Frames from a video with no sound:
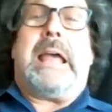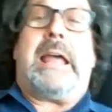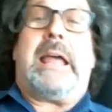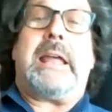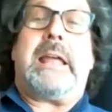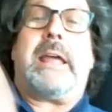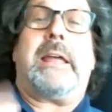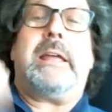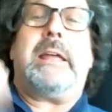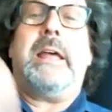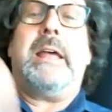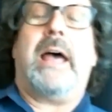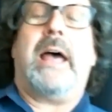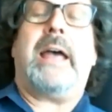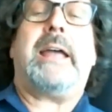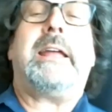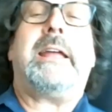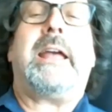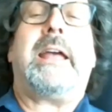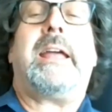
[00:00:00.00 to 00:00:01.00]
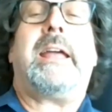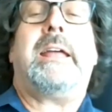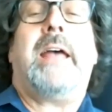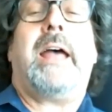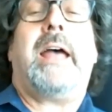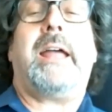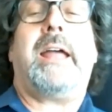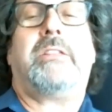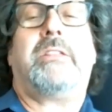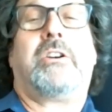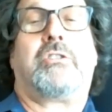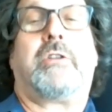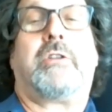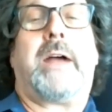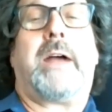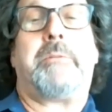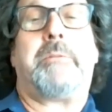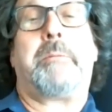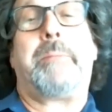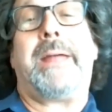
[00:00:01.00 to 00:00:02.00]
hey hey hey hey they'll grab
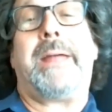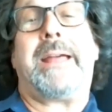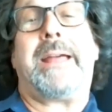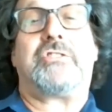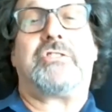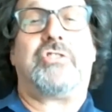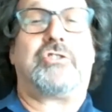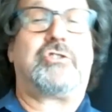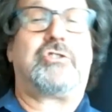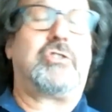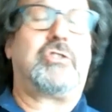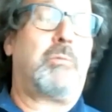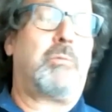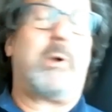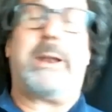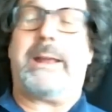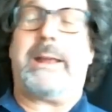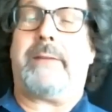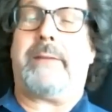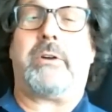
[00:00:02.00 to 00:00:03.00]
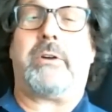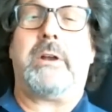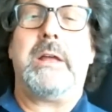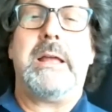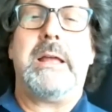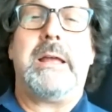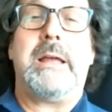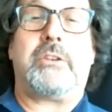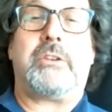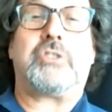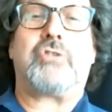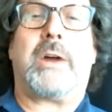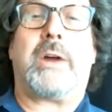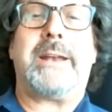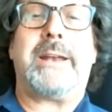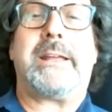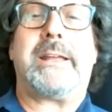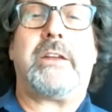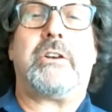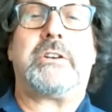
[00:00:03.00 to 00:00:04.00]
your pants your shirt, whatever they're trying to
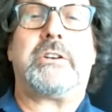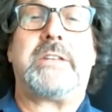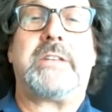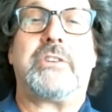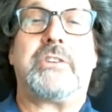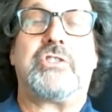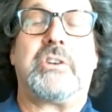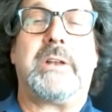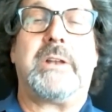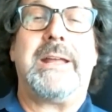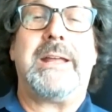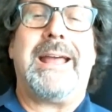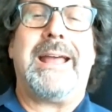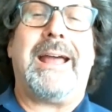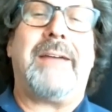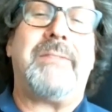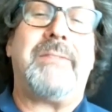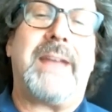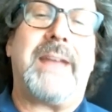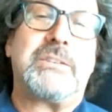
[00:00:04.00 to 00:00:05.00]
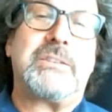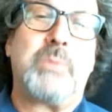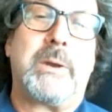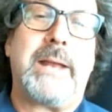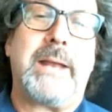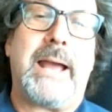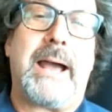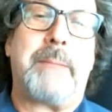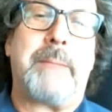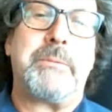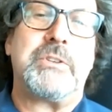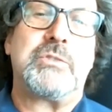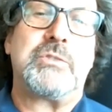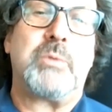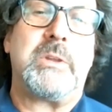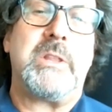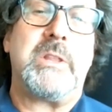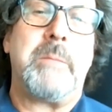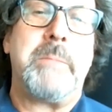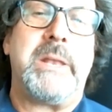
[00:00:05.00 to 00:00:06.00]
get your attention and that's what happens when
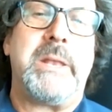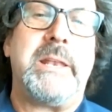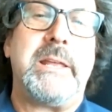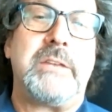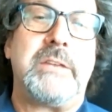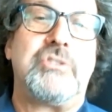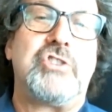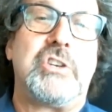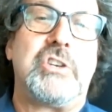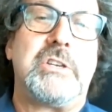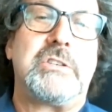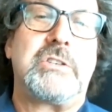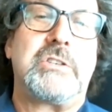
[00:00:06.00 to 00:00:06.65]
the meninges